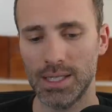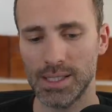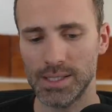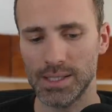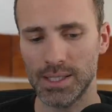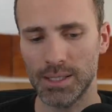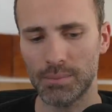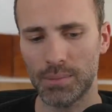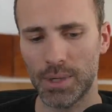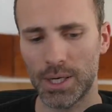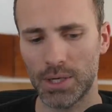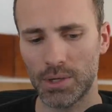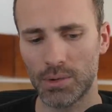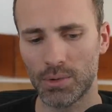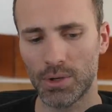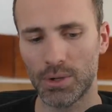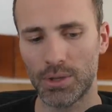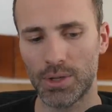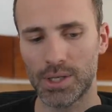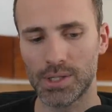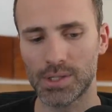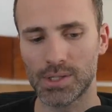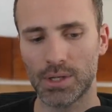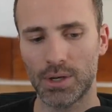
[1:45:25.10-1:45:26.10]
testing, but I don't
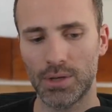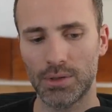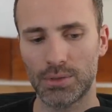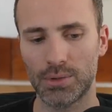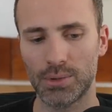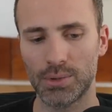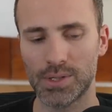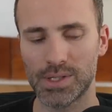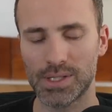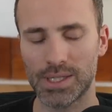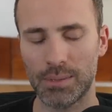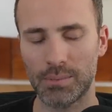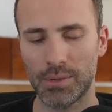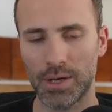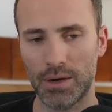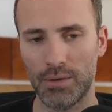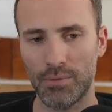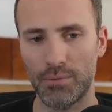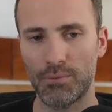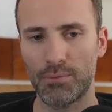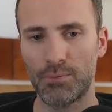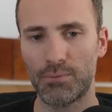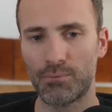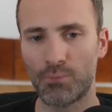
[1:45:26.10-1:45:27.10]
know that it's gone through the same kind
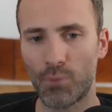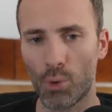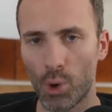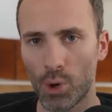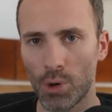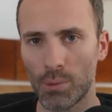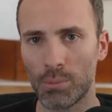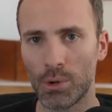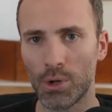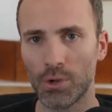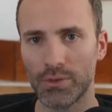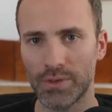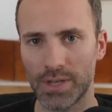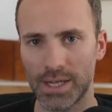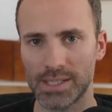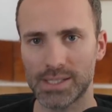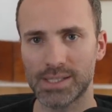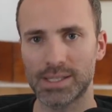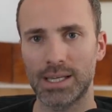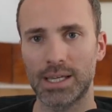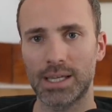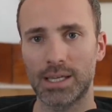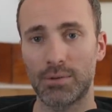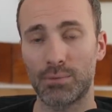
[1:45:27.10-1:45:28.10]
of formal
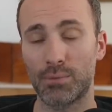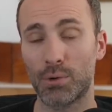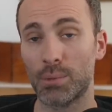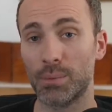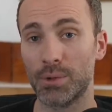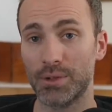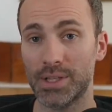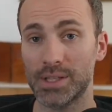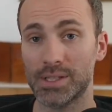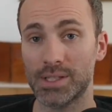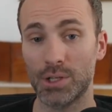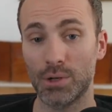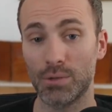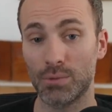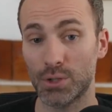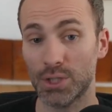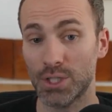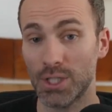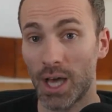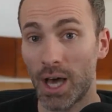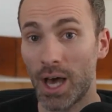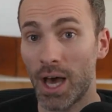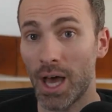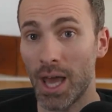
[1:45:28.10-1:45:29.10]
testing and formal testing over
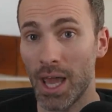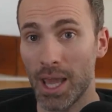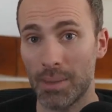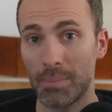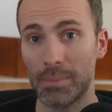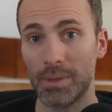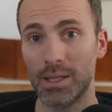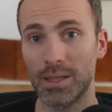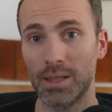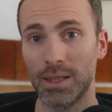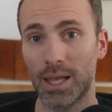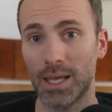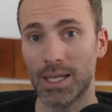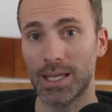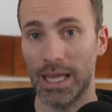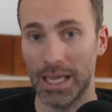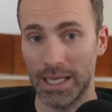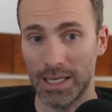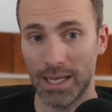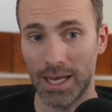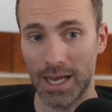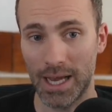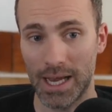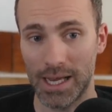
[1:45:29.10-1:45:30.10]
time like
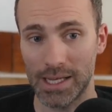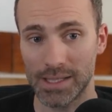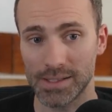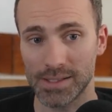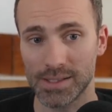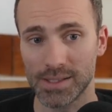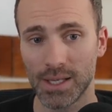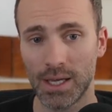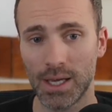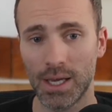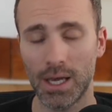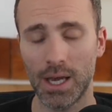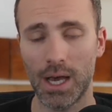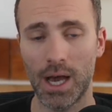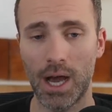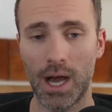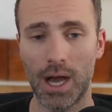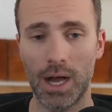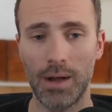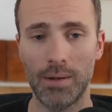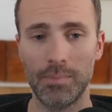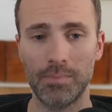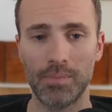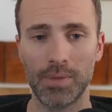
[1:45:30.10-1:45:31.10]
Ada has.
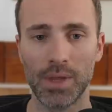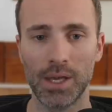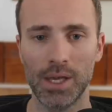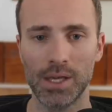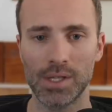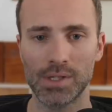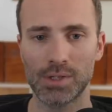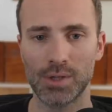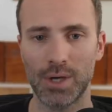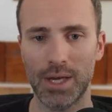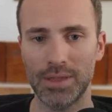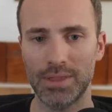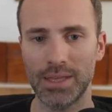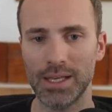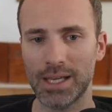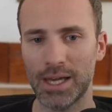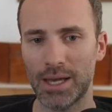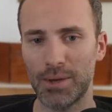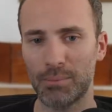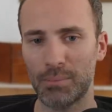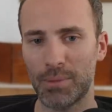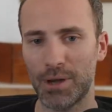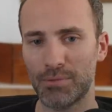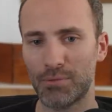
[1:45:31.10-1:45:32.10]
Um, so I think
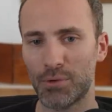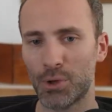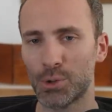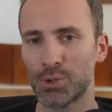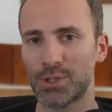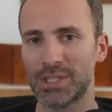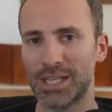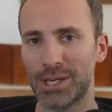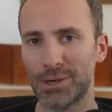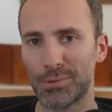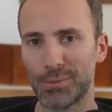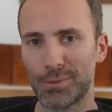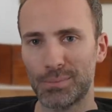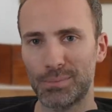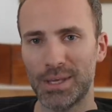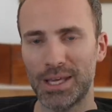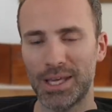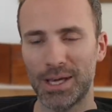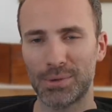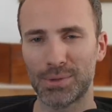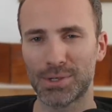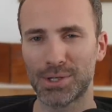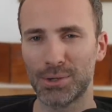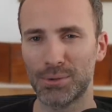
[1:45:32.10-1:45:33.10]
I, my vote here would
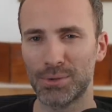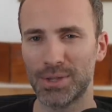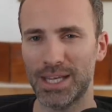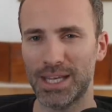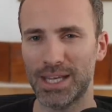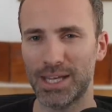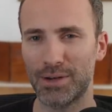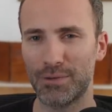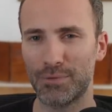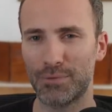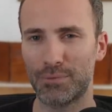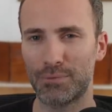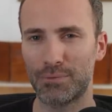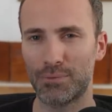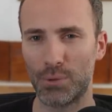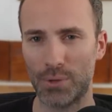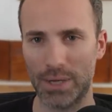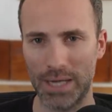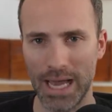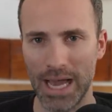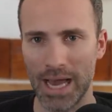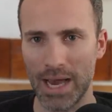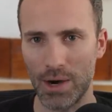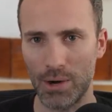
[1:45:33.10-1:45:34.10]
be I would go with Ada
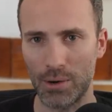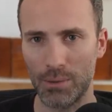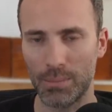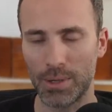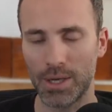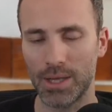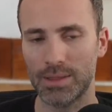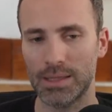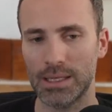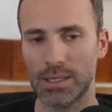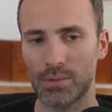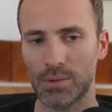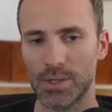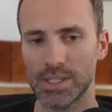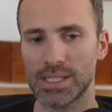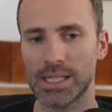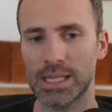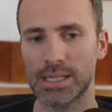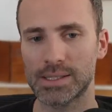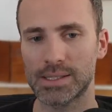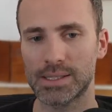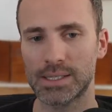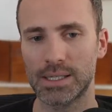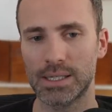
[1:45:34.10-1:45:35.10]
for now, but I think
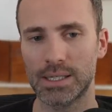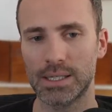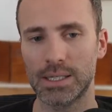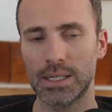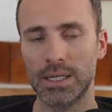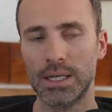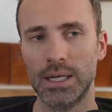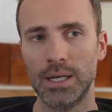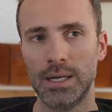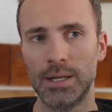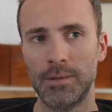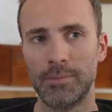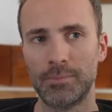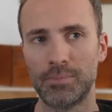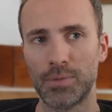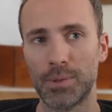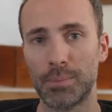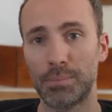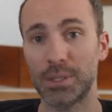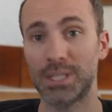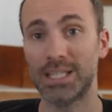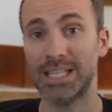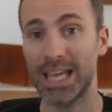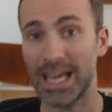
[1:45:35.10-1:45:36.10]
Rust has the
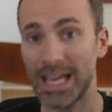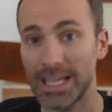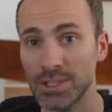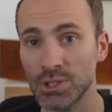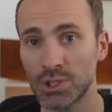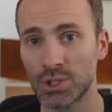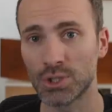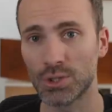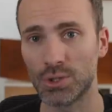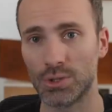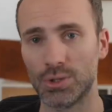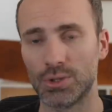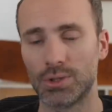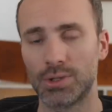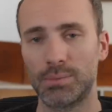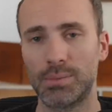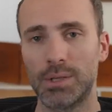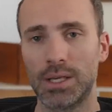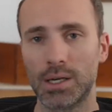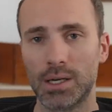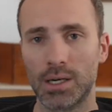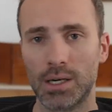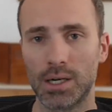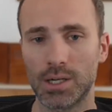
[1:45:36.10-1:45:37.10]
the potential to
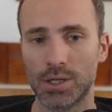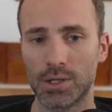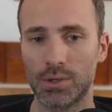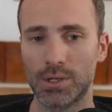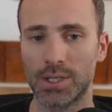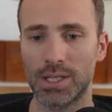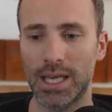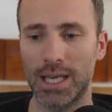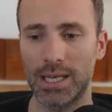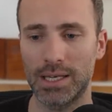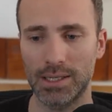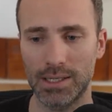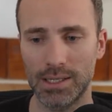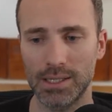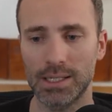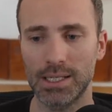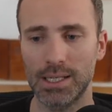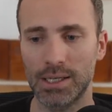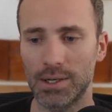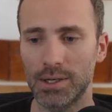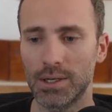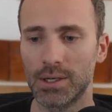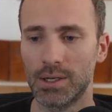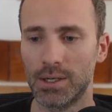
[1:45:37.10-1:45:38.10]
be a, a good
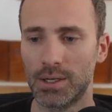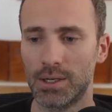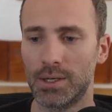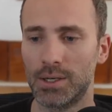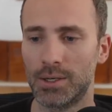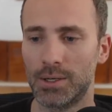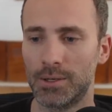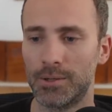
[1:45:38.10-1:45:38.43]
candidate here.